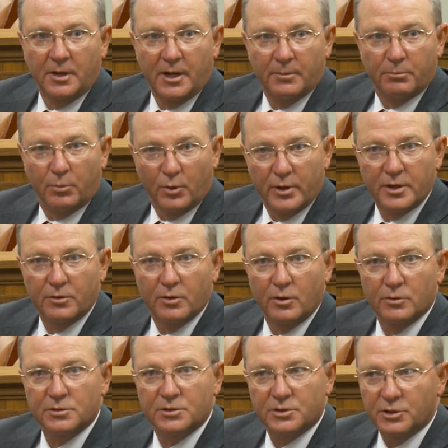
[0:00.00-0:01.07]
and bring
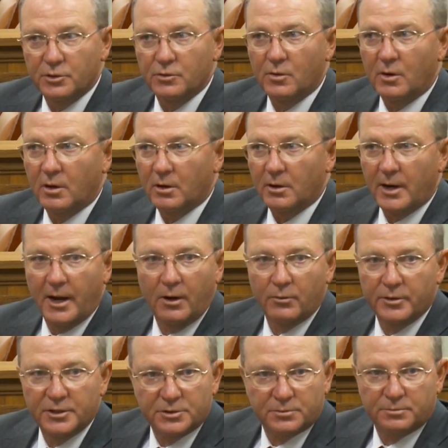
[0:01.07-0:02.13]
those to our
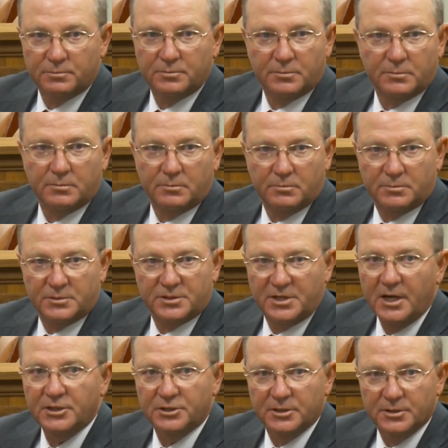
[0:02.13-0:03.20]
outreach
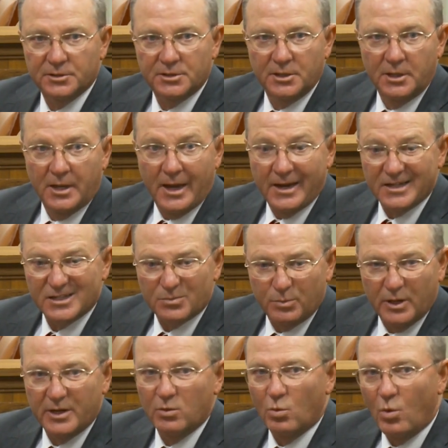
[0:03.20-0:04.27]
sessions and
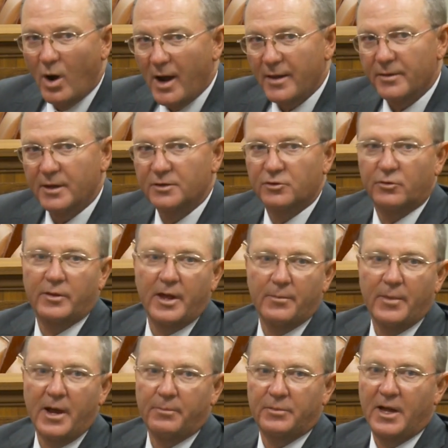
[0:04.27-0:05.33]
explain why they drew that
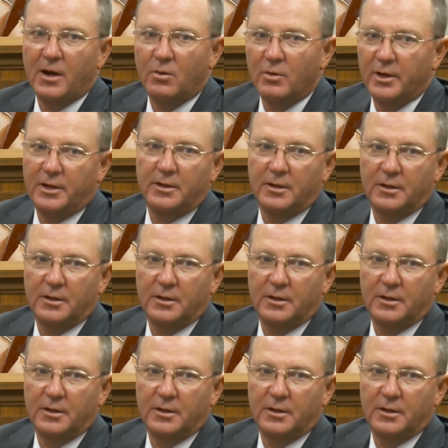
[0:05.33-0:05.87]
map that way.